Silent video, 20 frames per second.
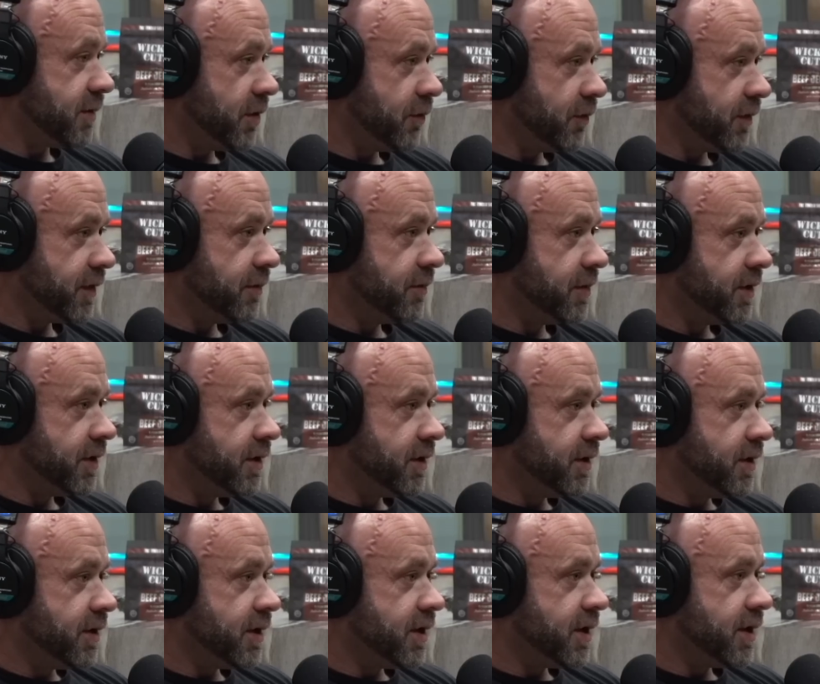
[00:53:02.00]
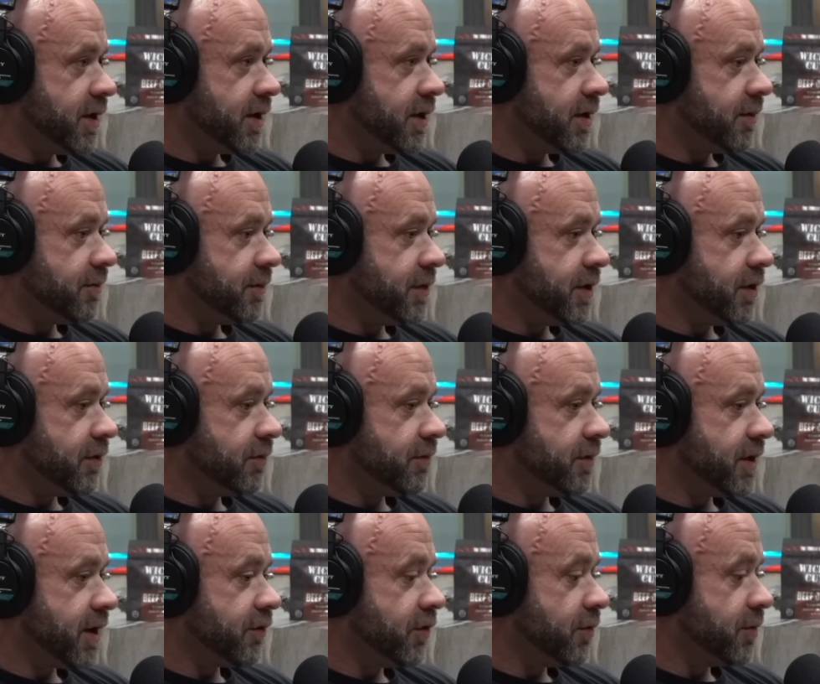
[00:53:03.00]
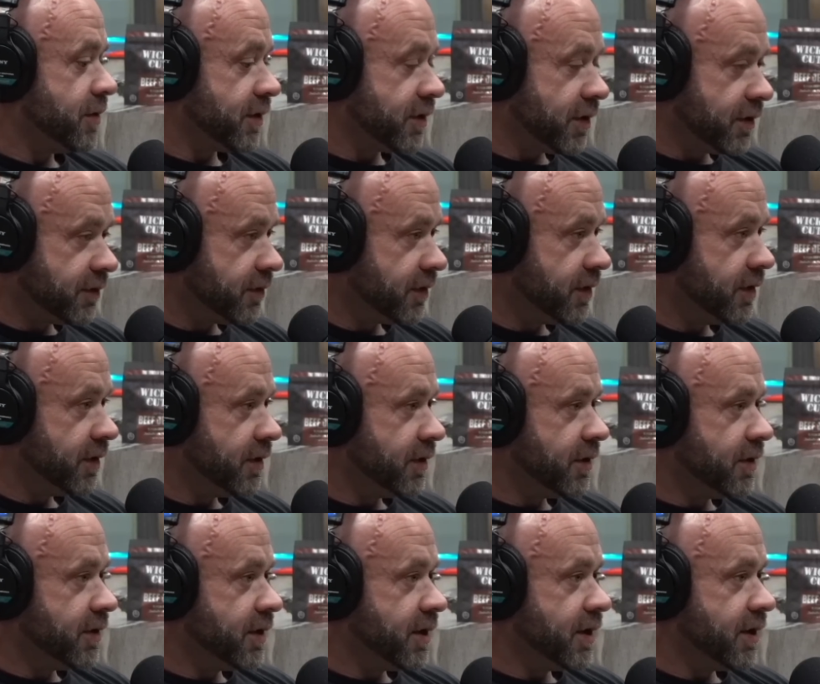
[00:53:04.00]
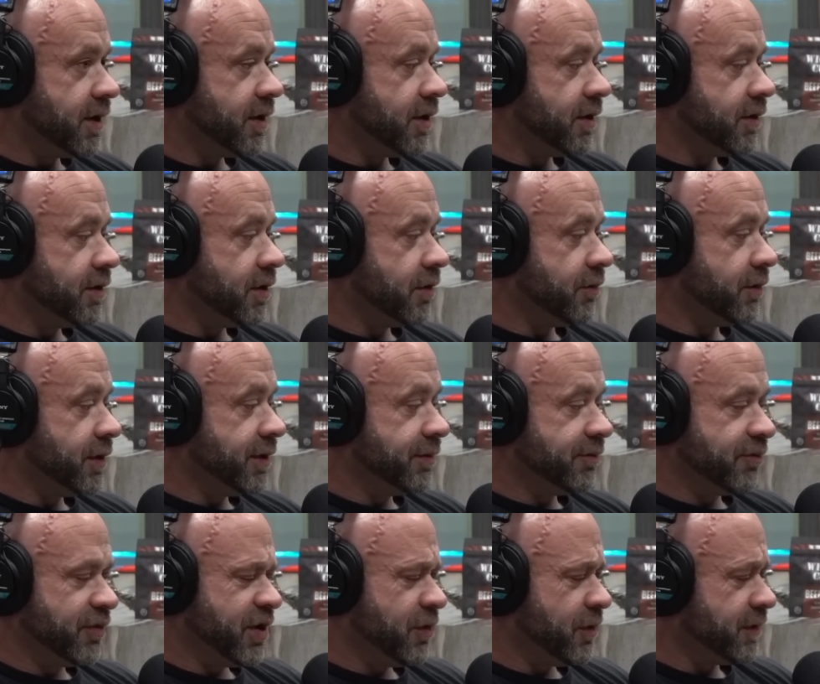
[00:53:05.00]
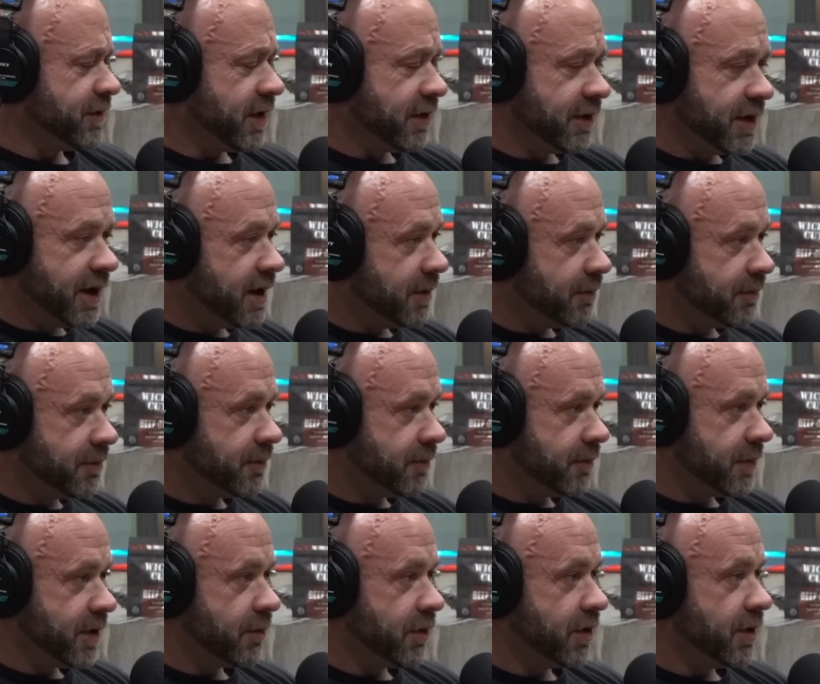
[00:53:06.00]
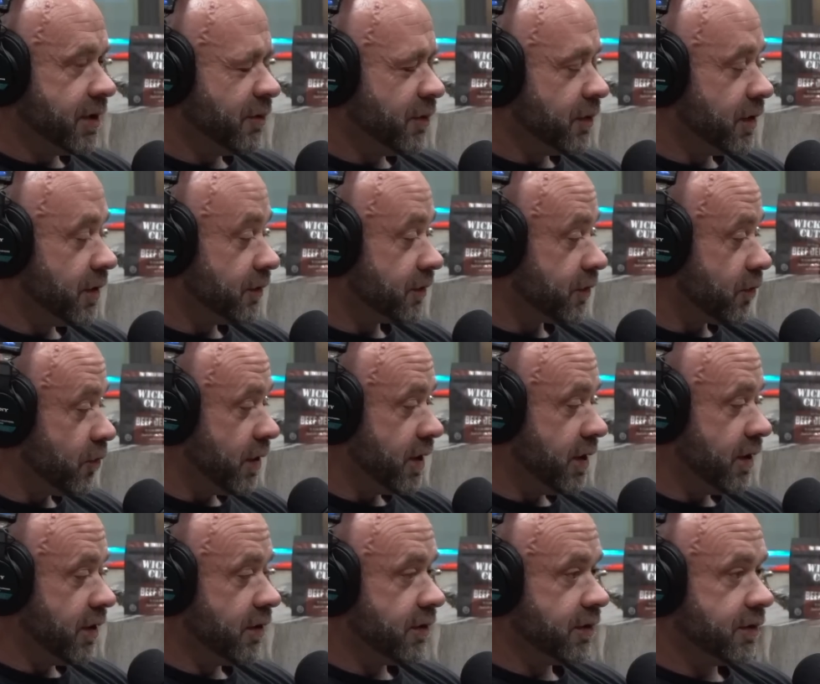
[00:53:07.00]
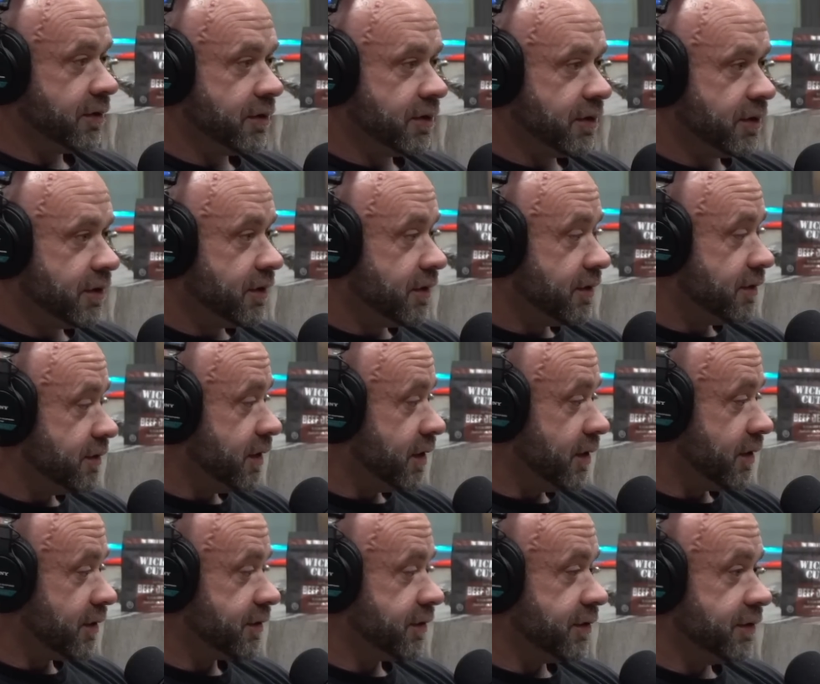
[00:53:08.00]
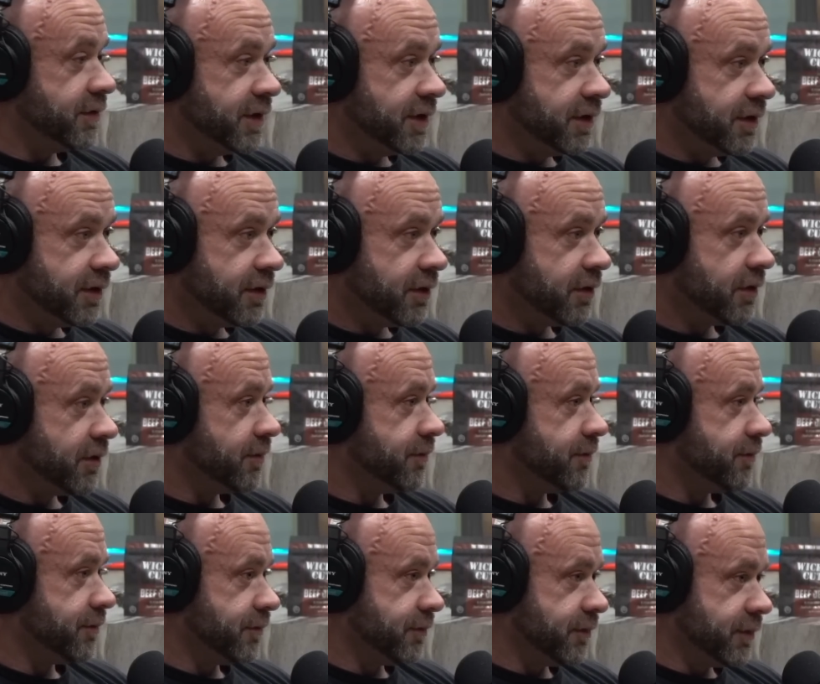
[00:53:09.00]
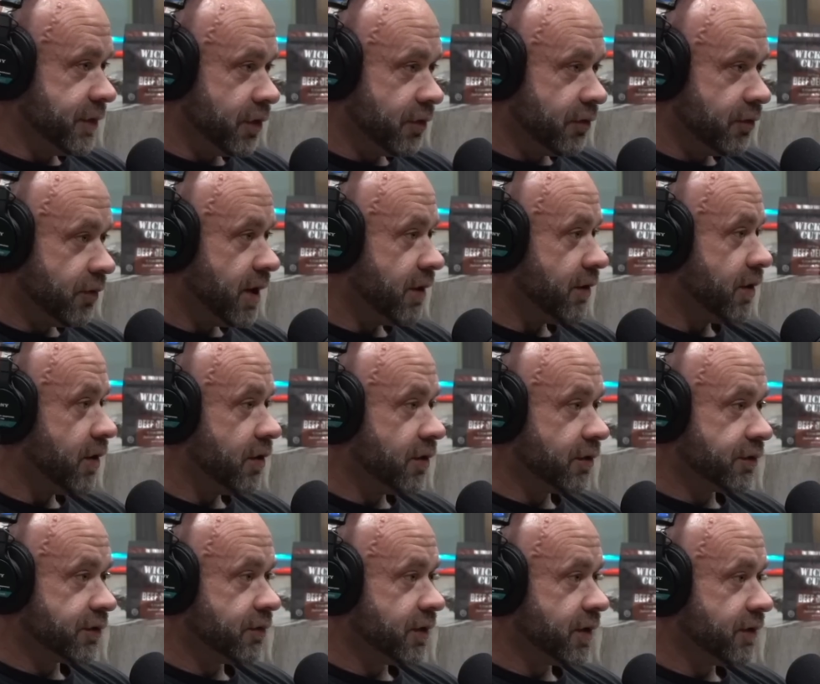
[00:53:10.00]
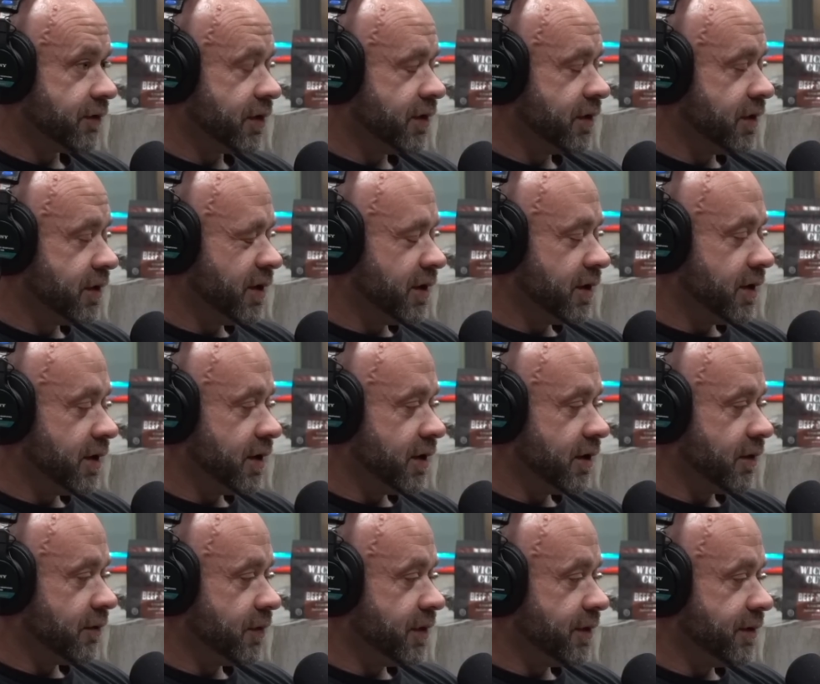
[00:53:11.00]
with him, and I grew up in the country, and we always had game. I mean, whether it was quail or ducks or deer or wild hogs or whatever, and